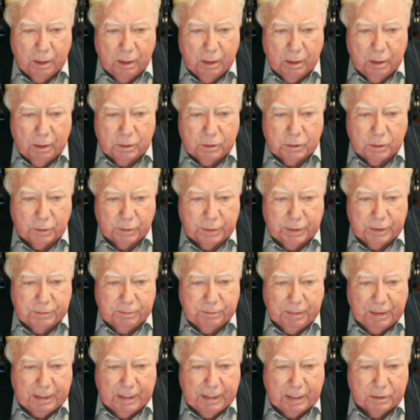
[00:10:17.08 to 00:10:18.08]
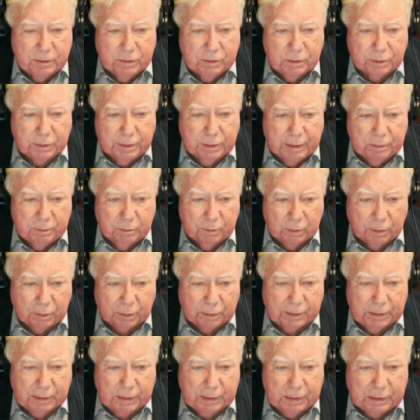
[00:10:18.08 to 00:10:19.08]
So this financial
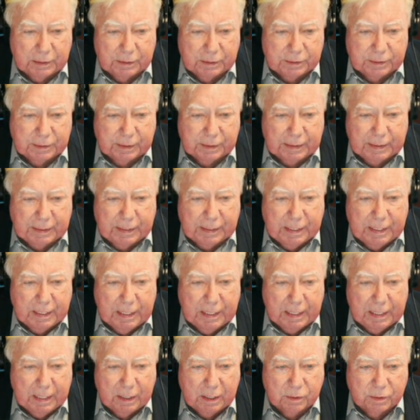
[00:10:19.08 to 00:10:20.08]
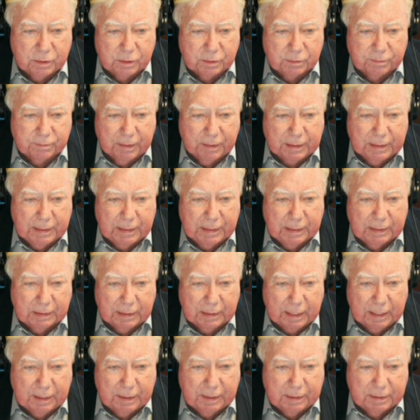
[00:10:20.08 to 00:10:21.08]
network is the key to funding a
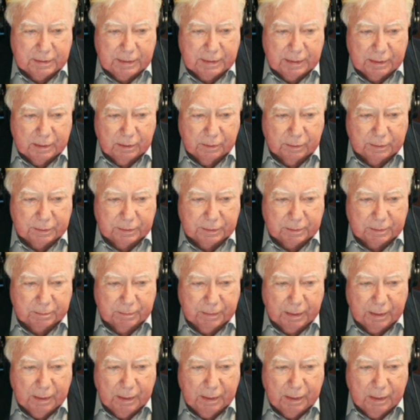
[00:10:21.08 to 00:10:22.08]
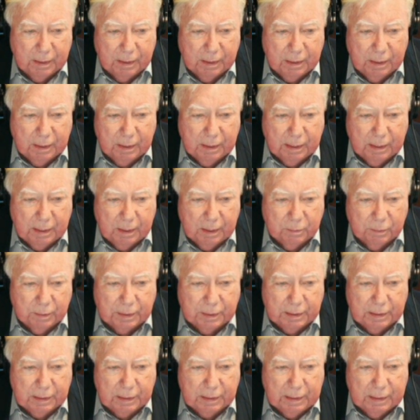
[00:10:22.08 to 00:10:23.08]
lot of the terrorism. And what
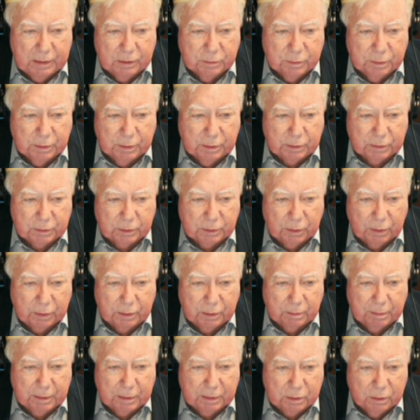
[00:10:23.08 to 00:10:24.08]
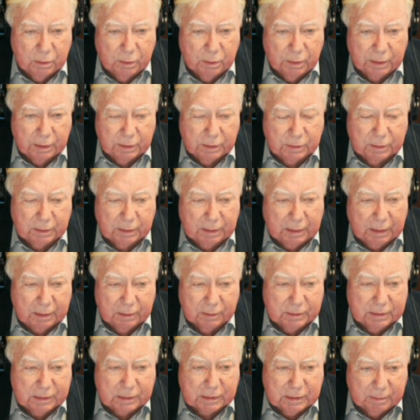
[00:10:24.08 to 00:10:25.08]
Israel is going to be doing is
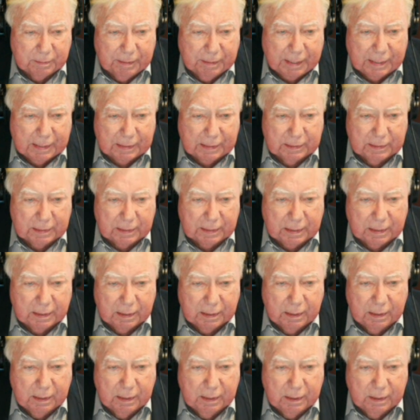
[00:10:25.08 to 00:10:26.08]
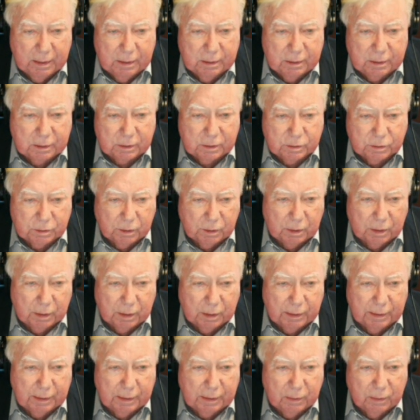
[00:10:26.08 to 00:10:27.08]
systematically
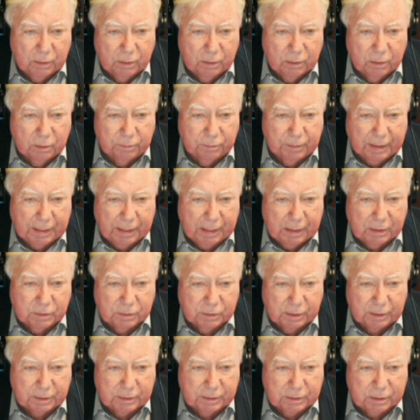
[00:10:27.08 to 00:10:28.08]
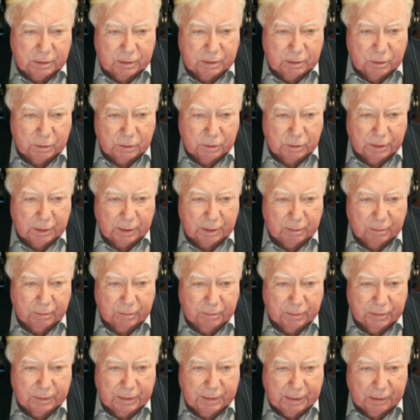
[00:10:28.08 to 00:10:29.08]
destroying the whole financial institution of
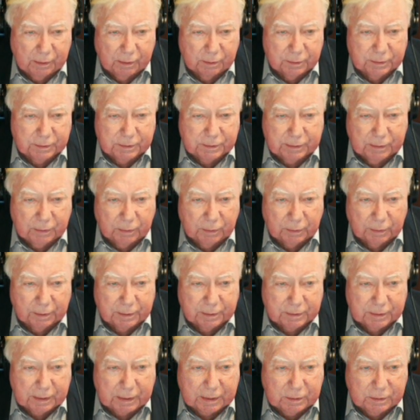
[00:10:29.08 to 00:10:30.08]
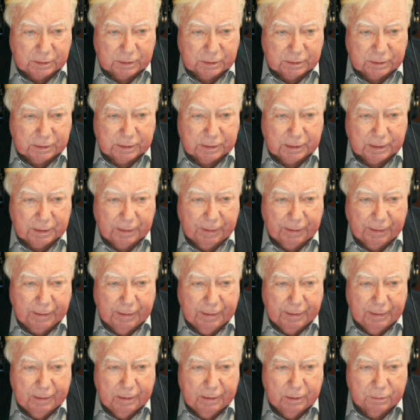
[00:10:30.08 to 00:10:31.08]
terrorist organizations
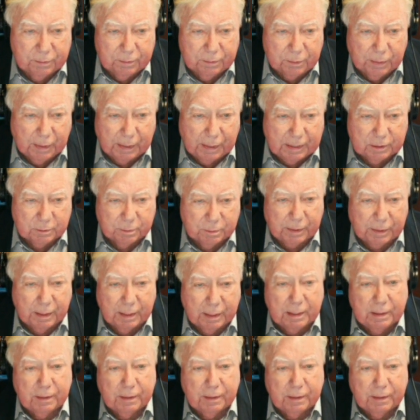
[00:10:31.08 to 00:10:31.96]
through Hezbollah.